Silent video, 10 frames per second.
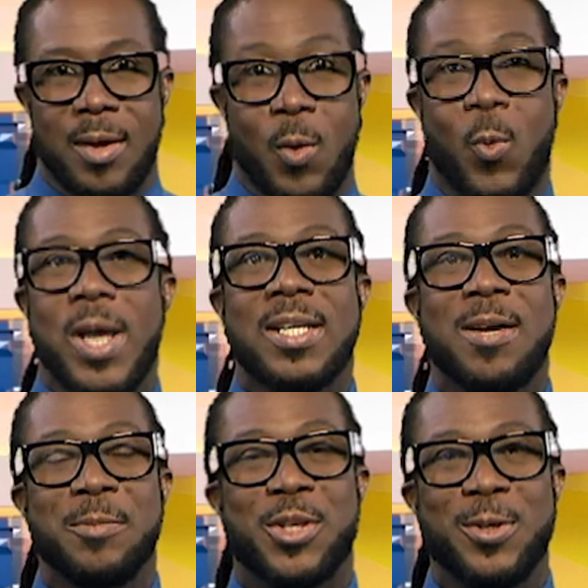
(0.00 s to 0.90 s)

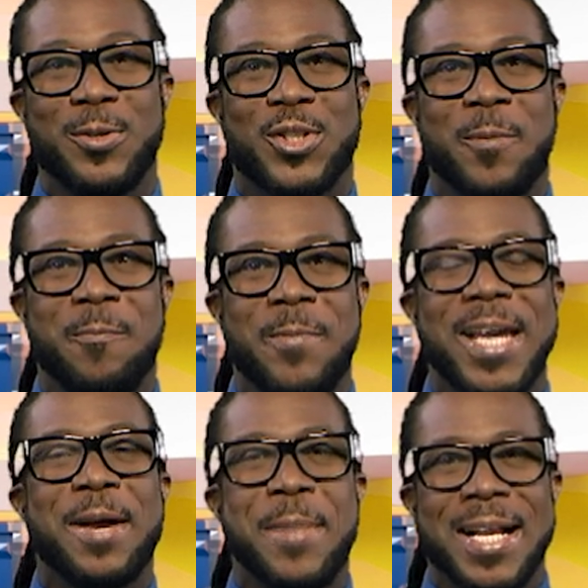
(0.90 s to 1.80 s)
Welcome to
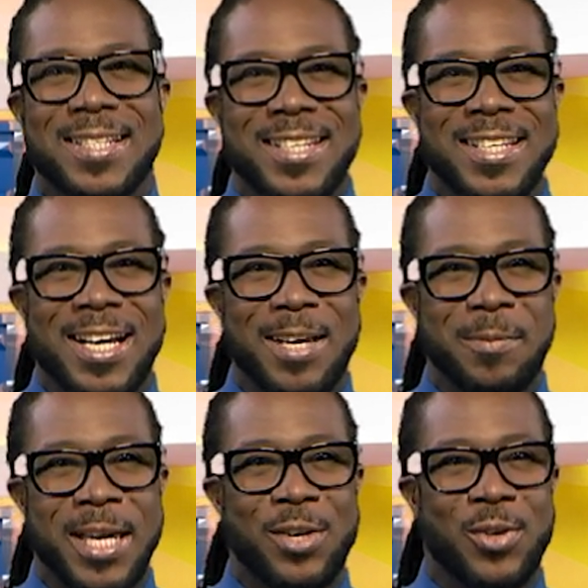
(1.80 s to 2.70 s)
Jamaica Magazine.
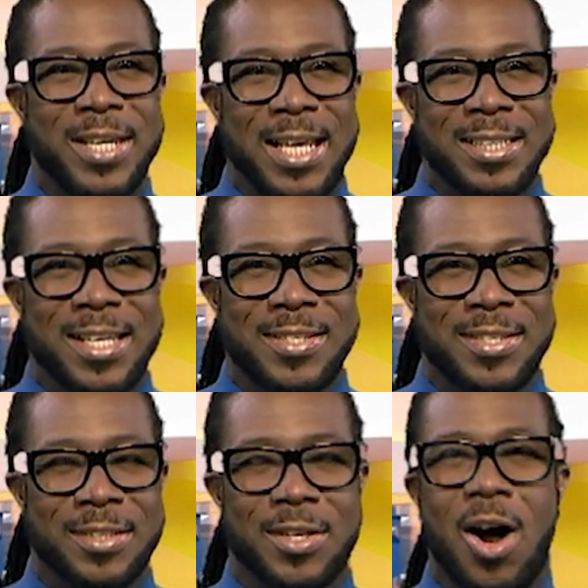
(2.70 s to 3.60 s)
I'm Adrian
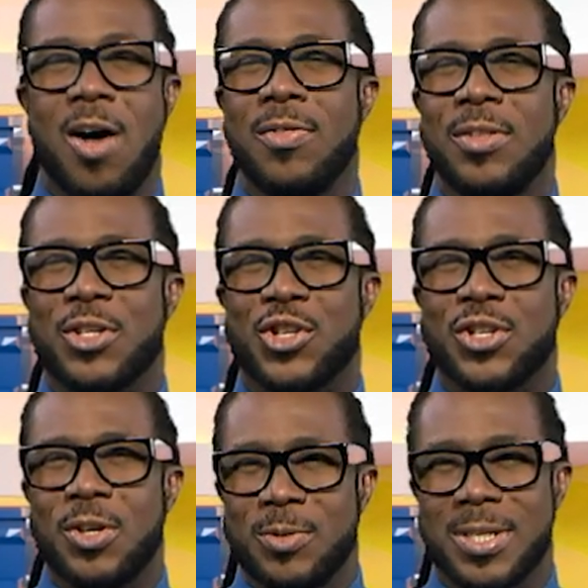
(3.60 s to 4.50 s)
Atkinson. On the
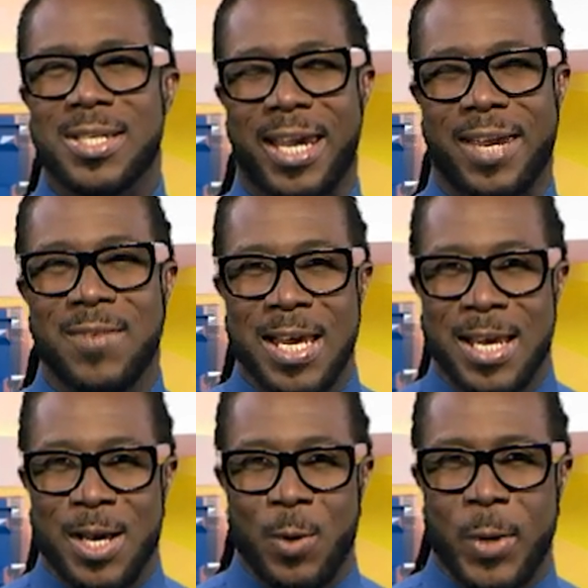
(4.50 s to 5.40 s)
show today,
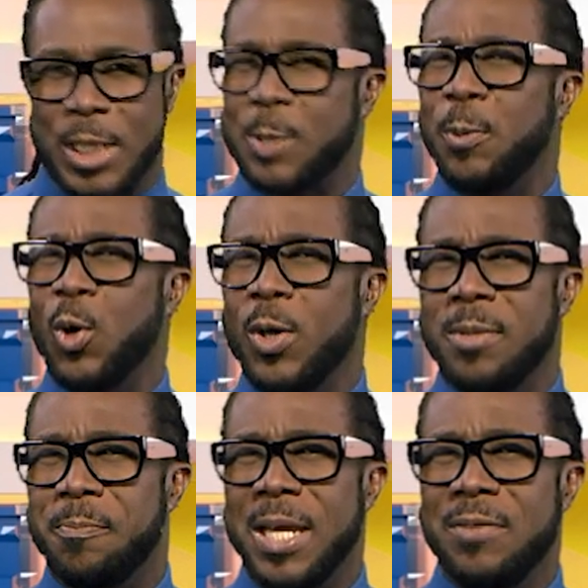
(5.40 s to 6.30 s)
we explore
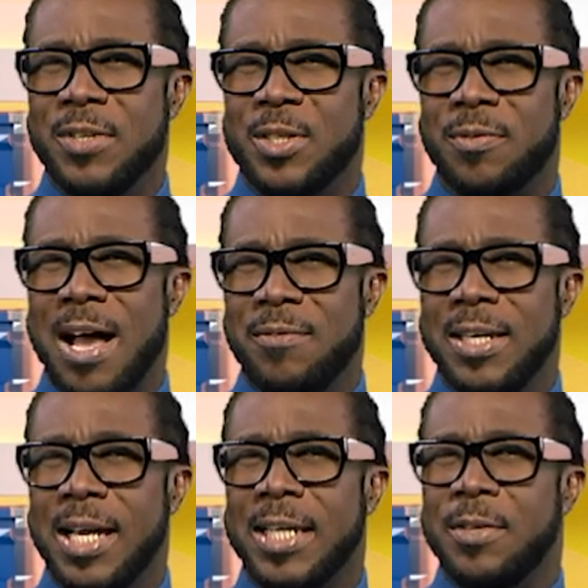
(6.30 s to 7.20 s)
the benefits of
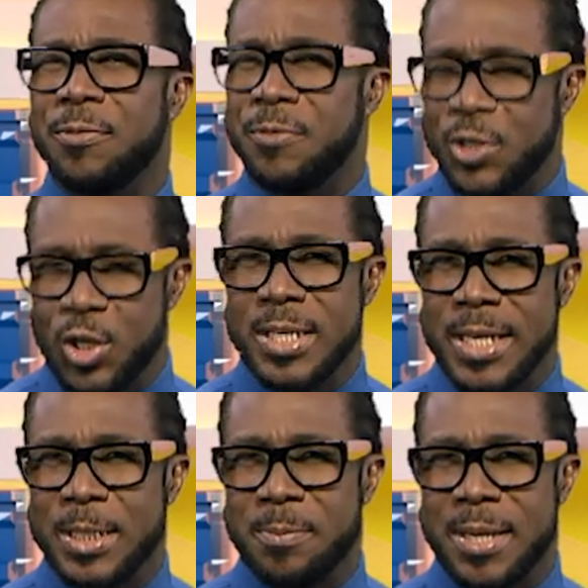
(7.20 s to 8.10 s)
having an efficient
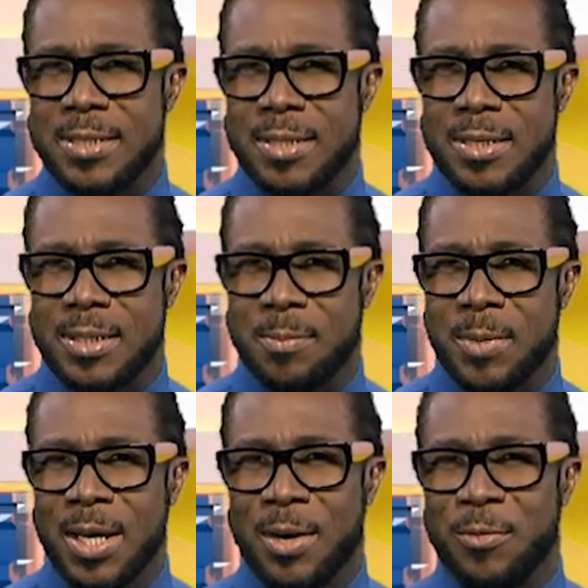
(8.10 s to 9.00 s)
database
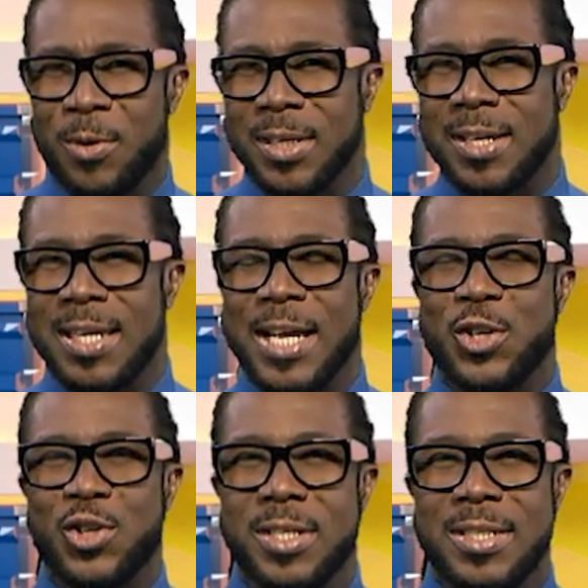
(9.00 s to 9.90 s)
system for the
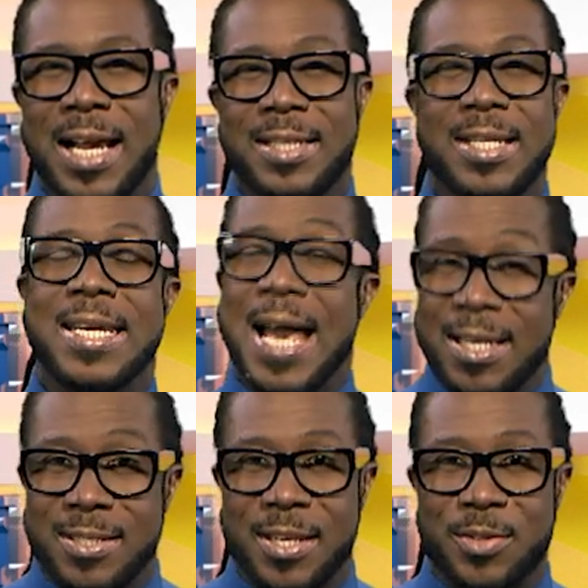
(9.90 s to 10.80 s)
collection and
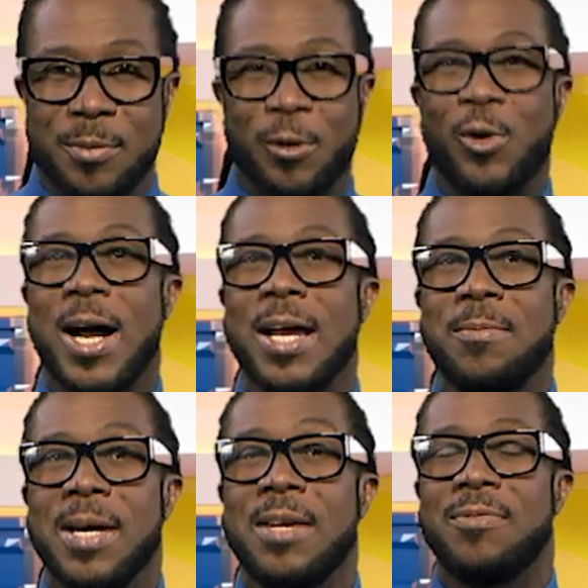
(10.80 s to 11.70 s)
analysis of
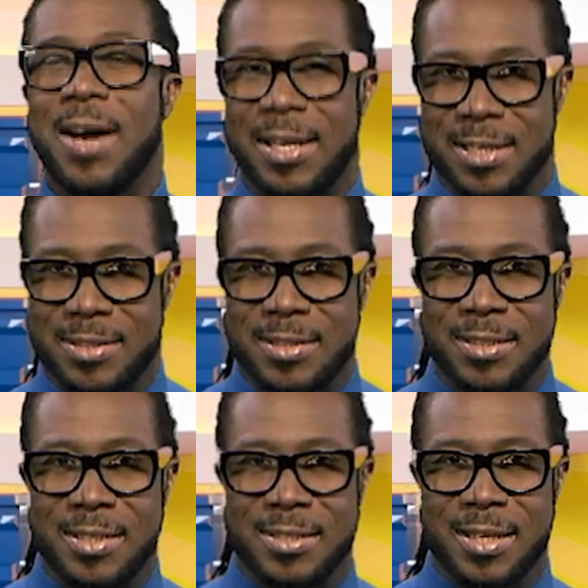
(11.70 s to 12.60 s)
crime and violence
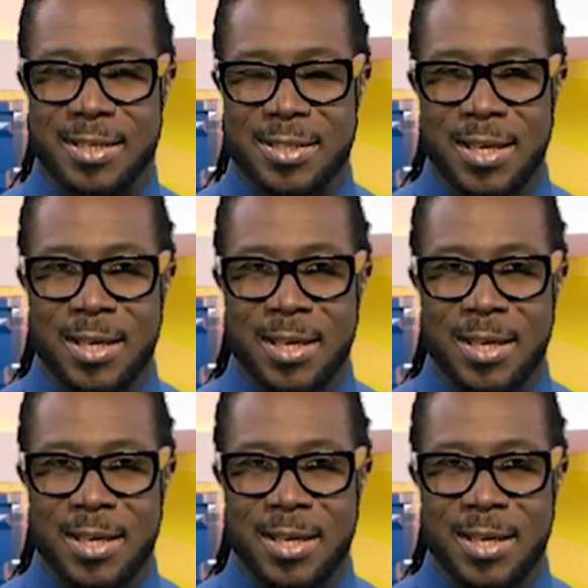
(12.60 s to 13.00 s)
statistics.